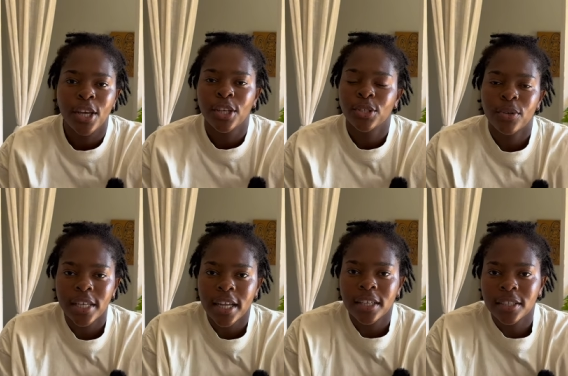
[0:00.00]
do all
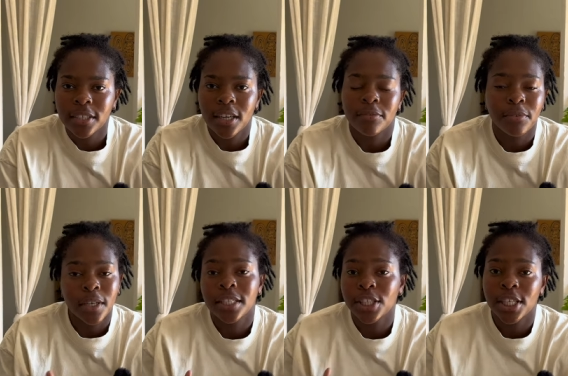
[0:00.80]
that good stuff.
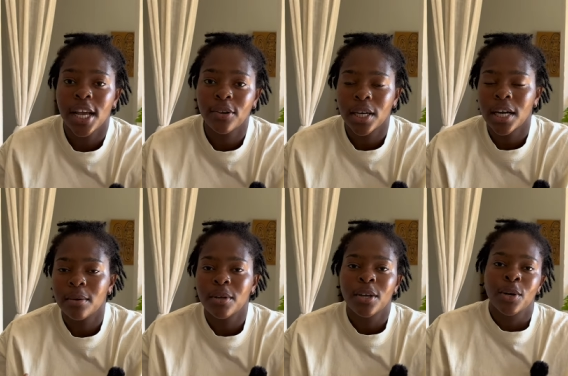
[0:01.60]
Run this channel
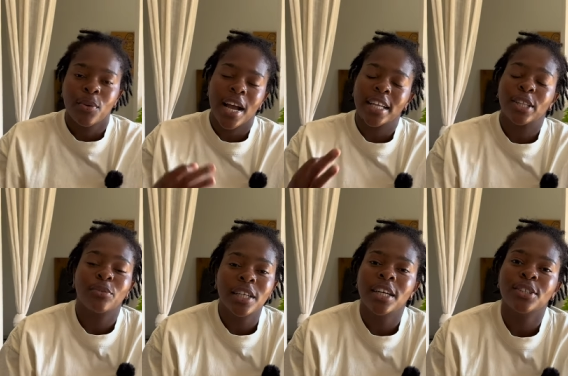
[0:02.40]
up. We're at
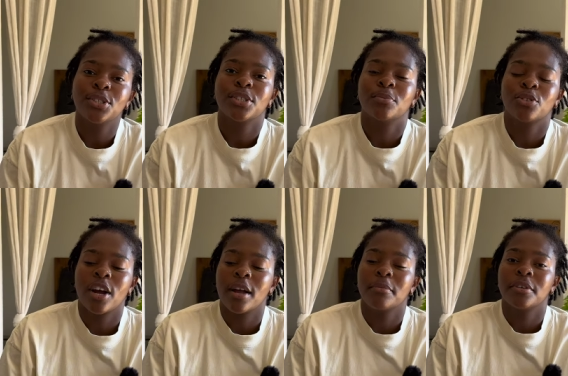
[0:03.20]
300
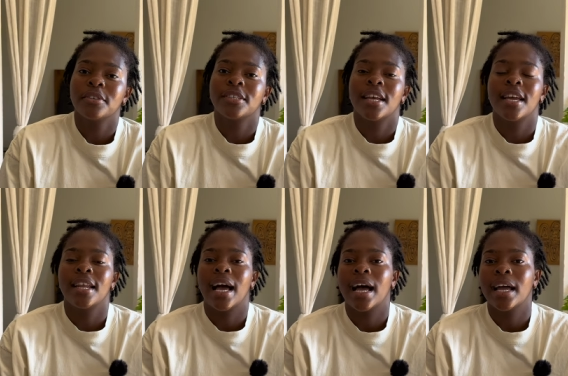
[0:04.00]
subscribers and
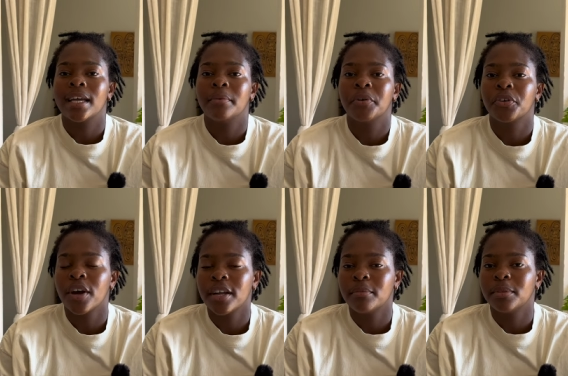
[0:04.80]
I am
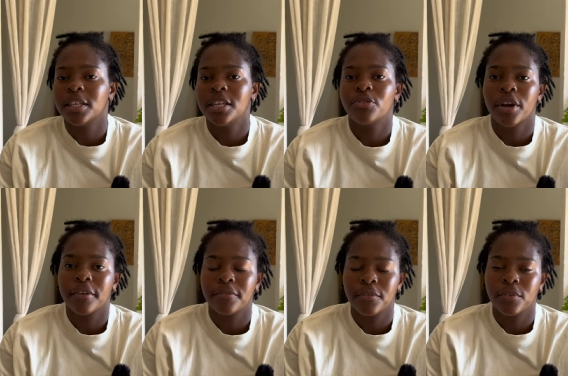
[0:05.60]
incredibly
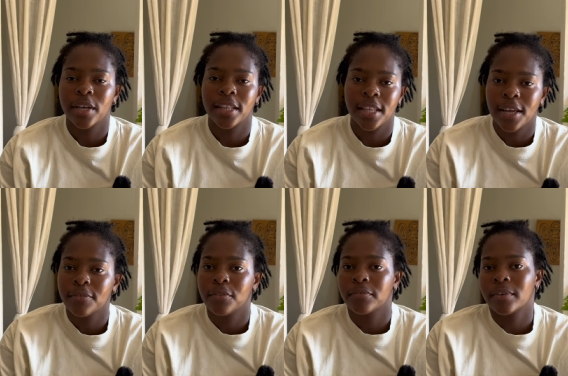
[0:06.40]
grateful and
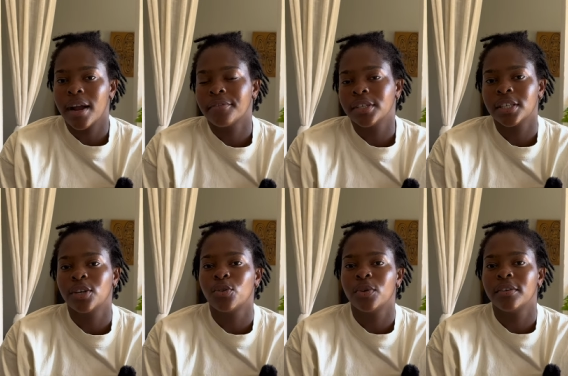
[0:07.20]
thankful for every
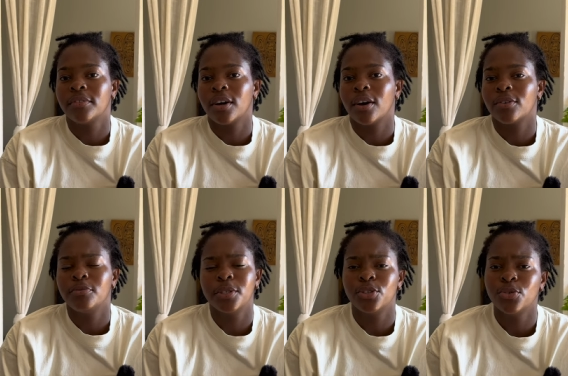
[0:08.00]
single one of y'all who've
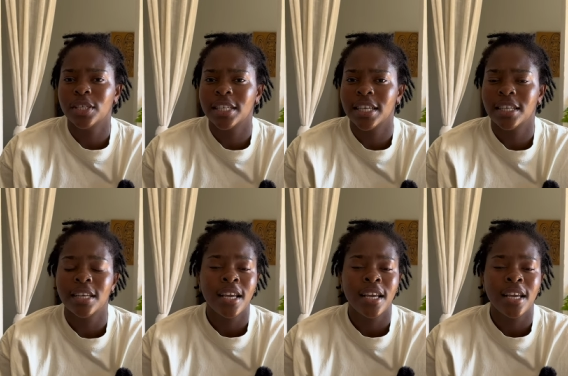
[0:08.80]
been tuning in